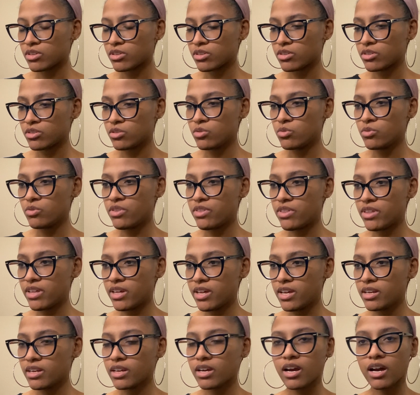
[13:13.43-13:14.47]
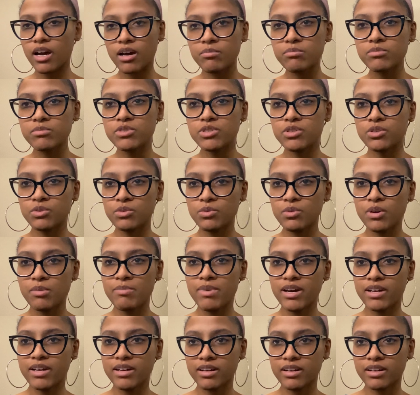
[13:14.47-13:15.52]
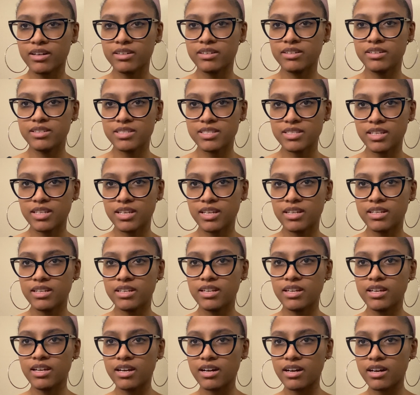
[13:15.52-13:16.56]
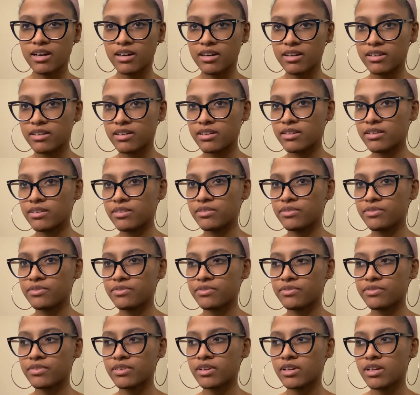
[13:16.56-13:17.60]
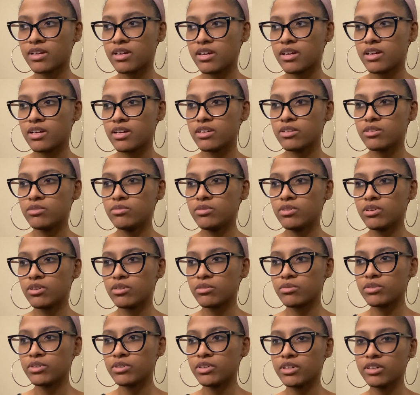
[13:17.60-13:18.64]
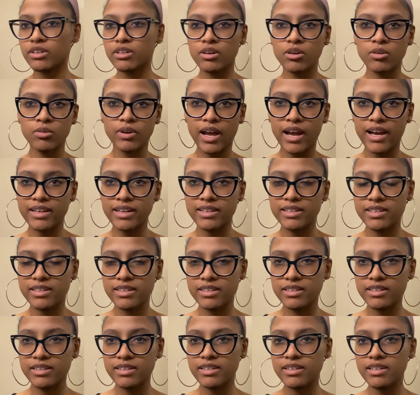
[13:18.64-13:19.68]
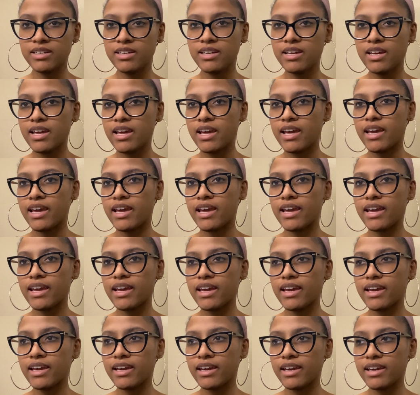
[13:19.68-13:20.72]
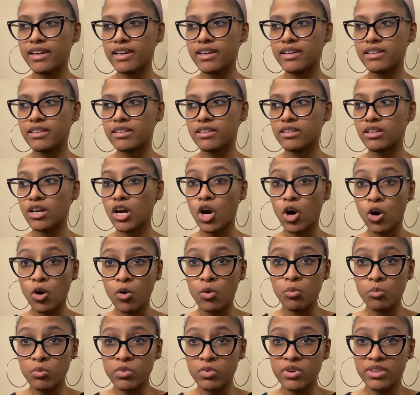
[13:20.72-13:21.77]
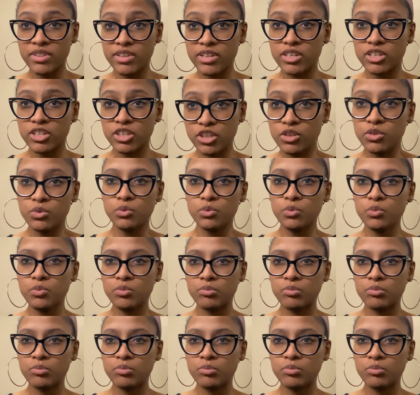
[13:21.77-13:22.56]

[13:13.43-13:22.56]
you then come to a better understanding of, your own identity and home within you,